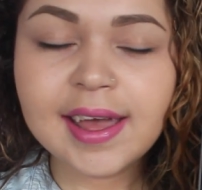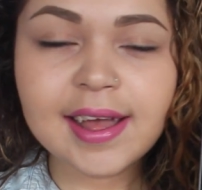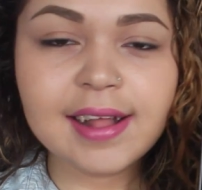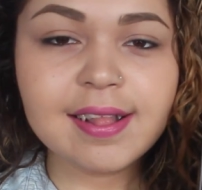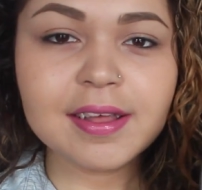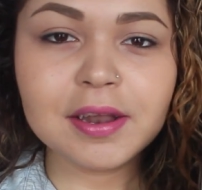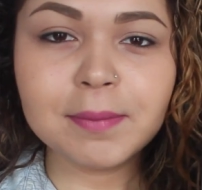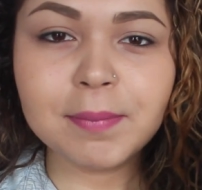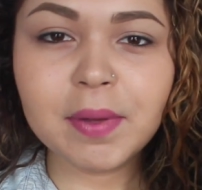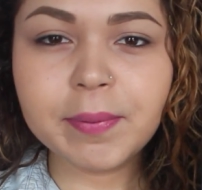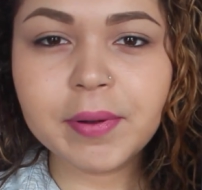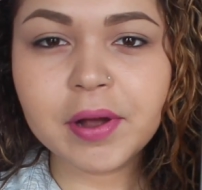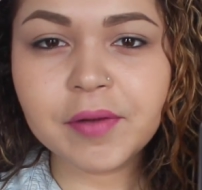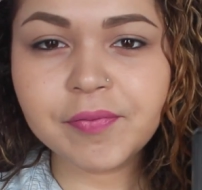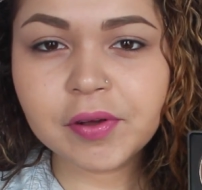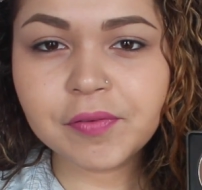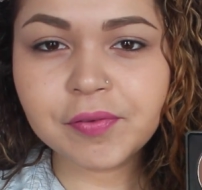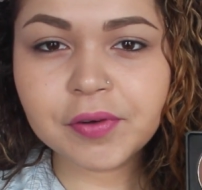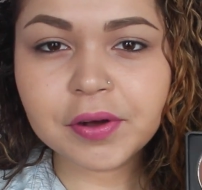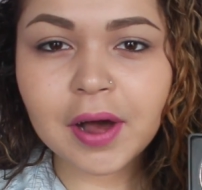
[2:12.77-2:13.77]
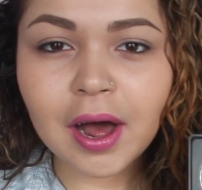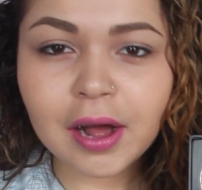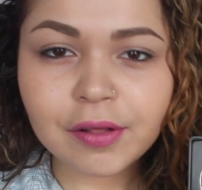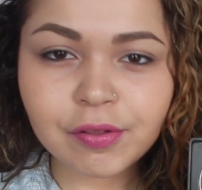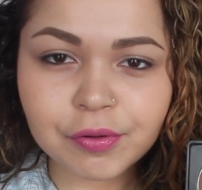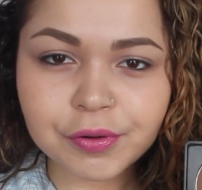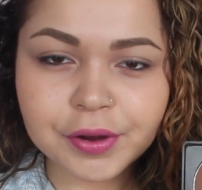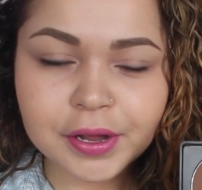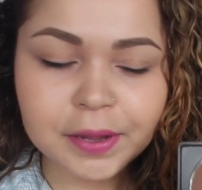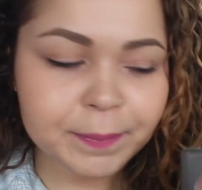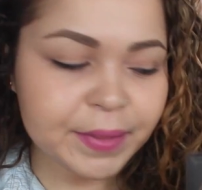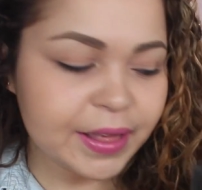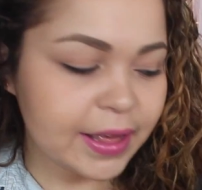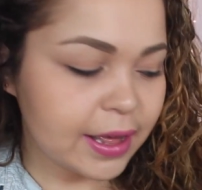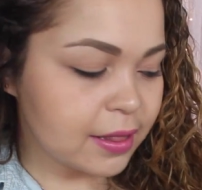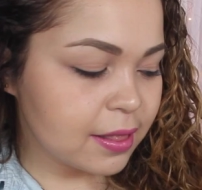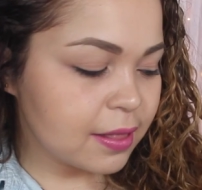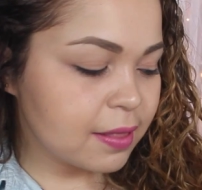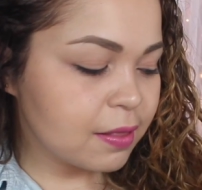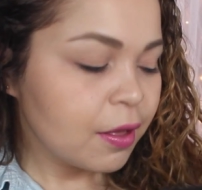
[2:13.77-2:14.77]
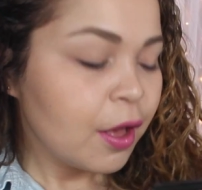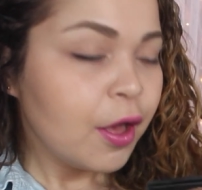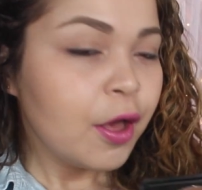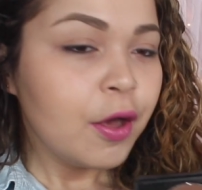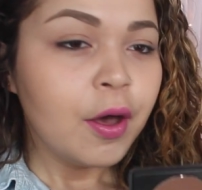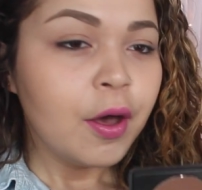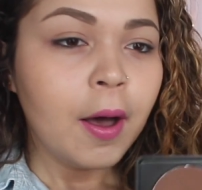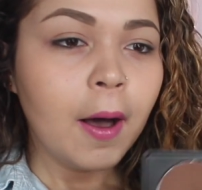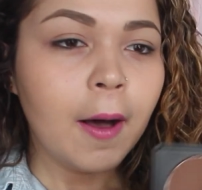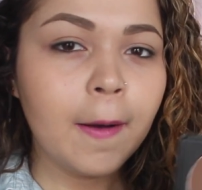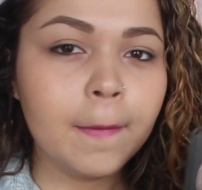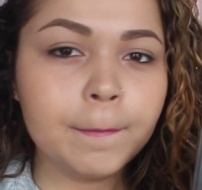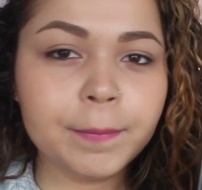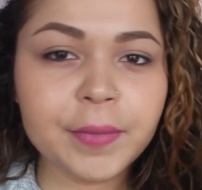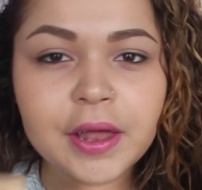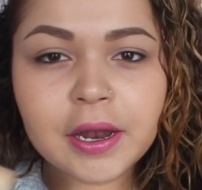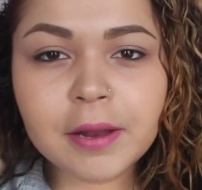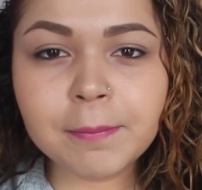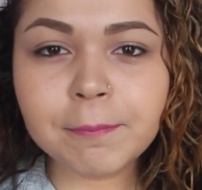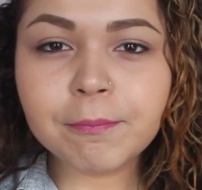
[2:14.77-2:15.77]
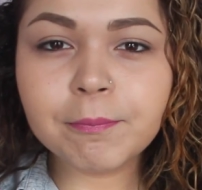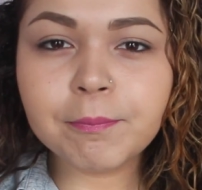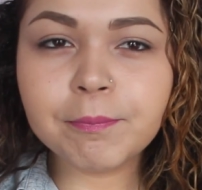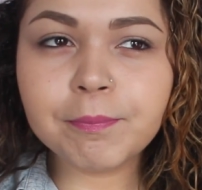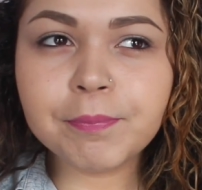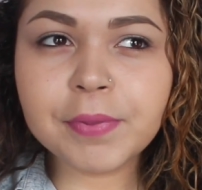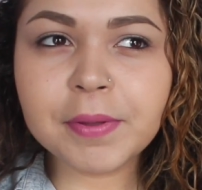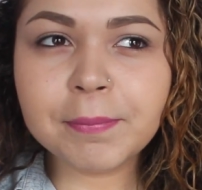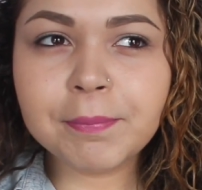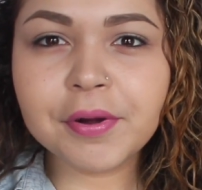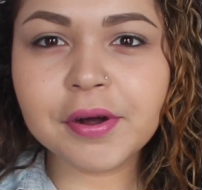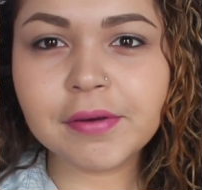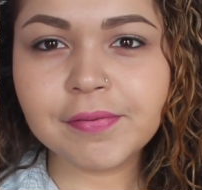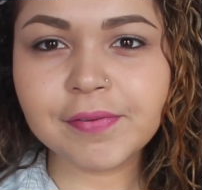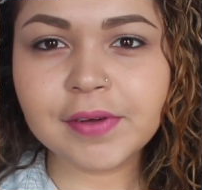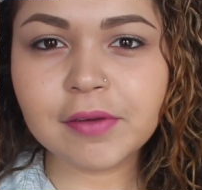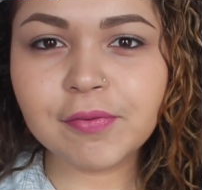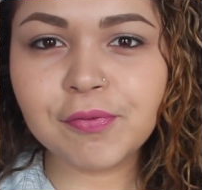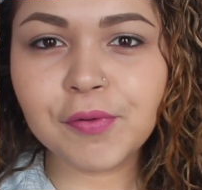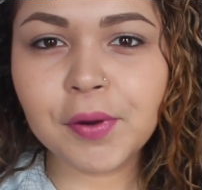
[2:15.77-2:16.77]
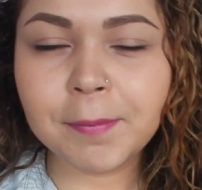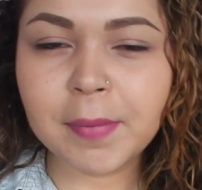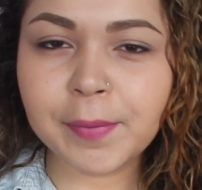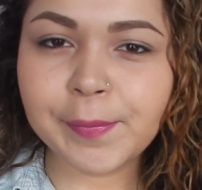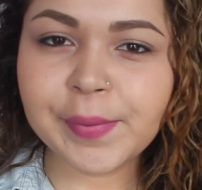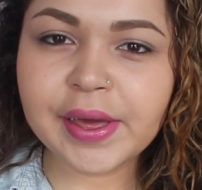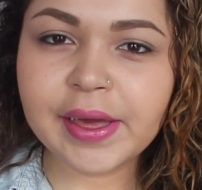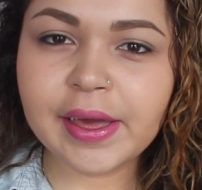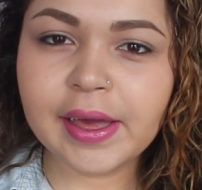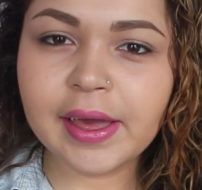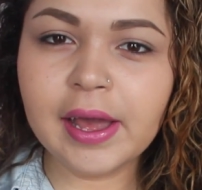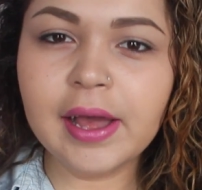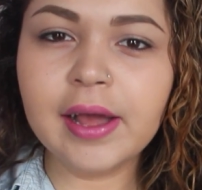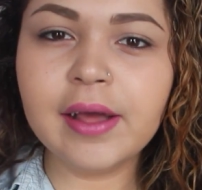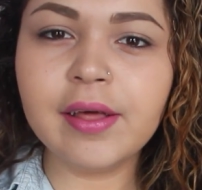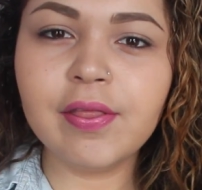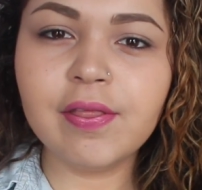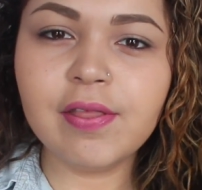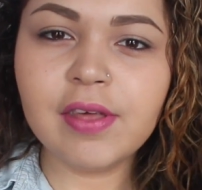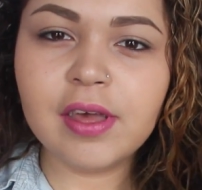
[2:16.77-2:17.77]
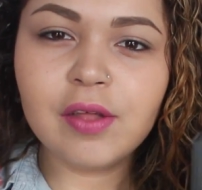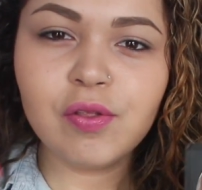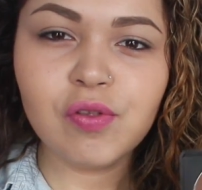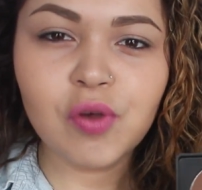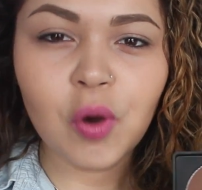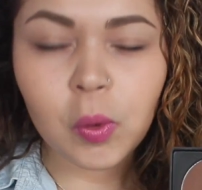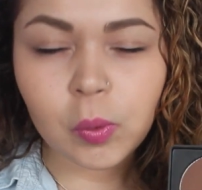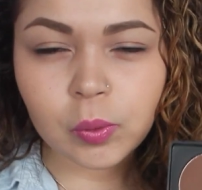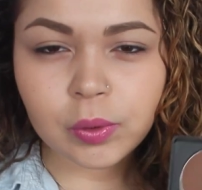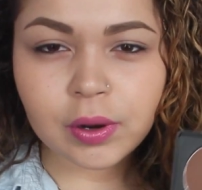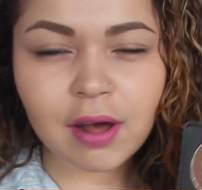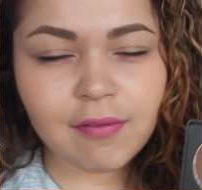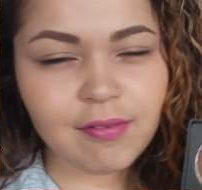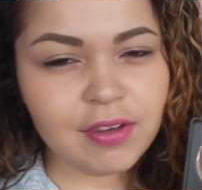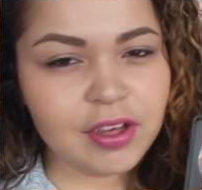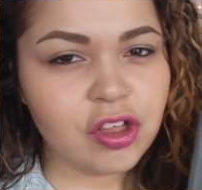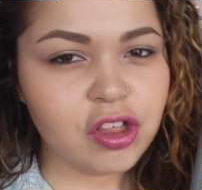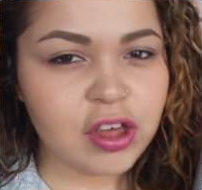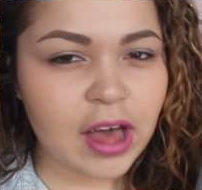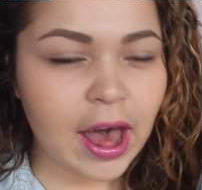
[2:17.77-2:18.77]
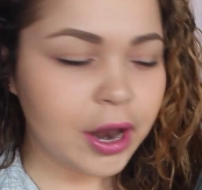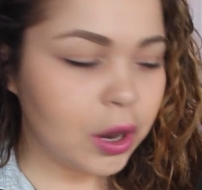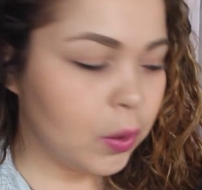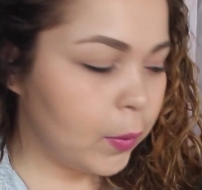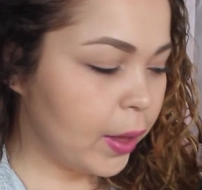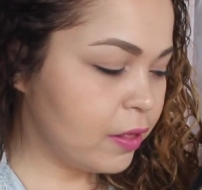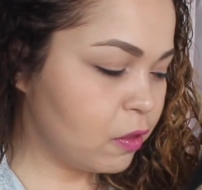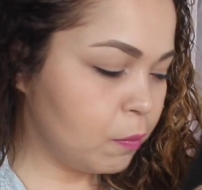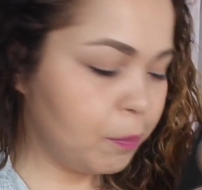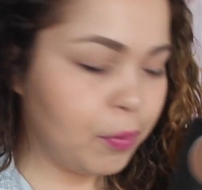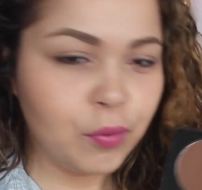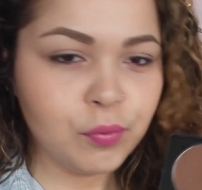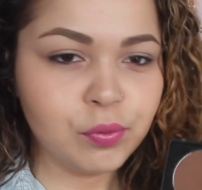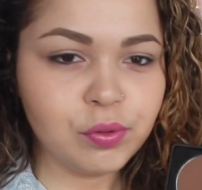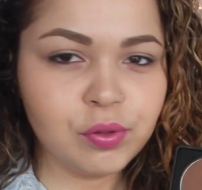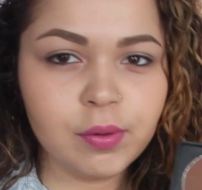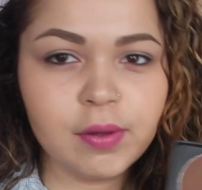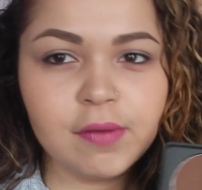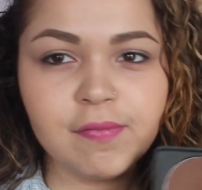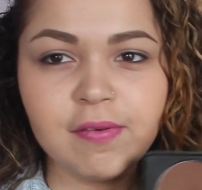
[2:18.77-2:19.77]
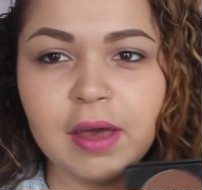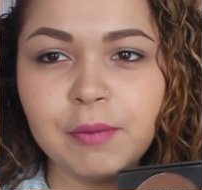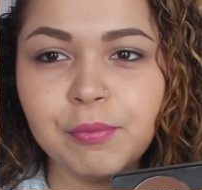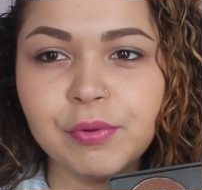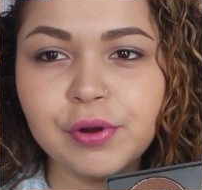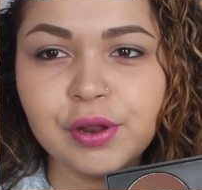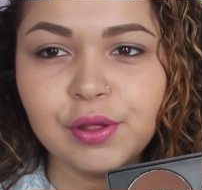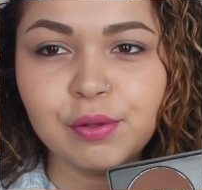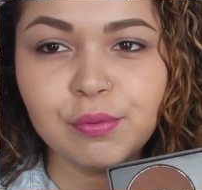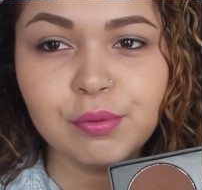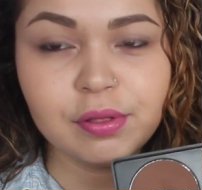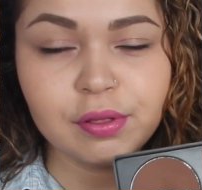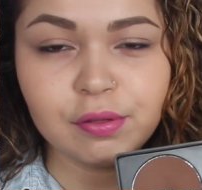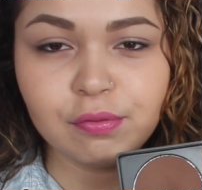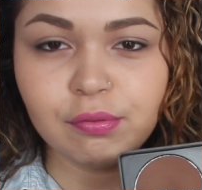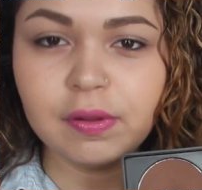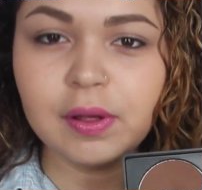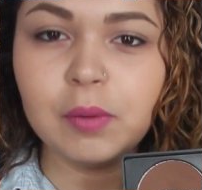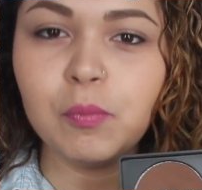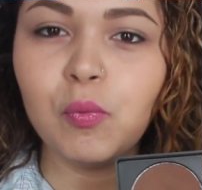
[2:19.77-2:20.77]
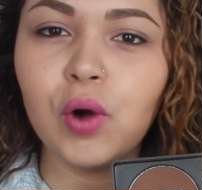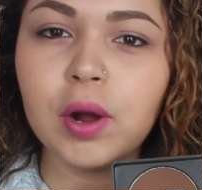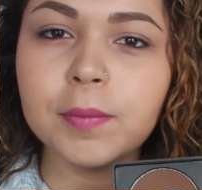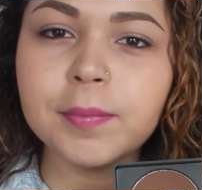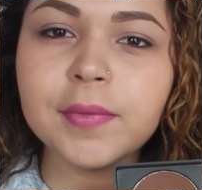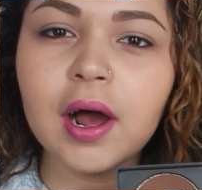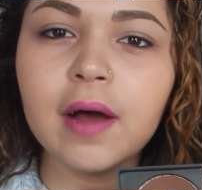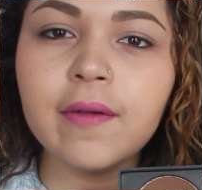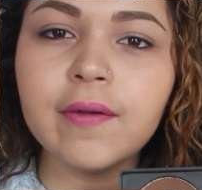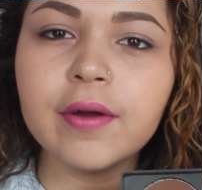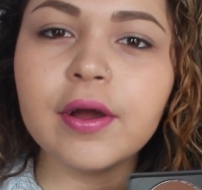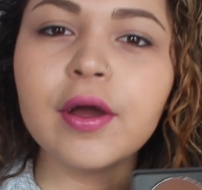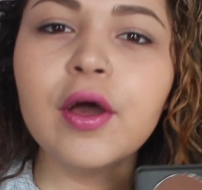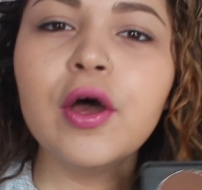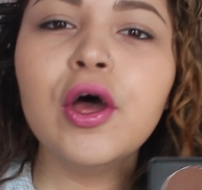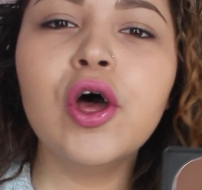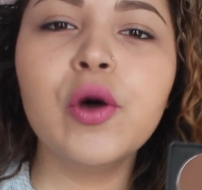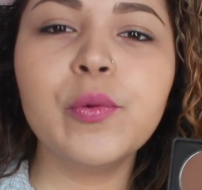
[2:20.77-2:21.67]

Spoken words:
It's going to be perfect for contouring because it's going to be perfect for mimicking the tone of a shadow, as opposed to if I were to use this really warm color,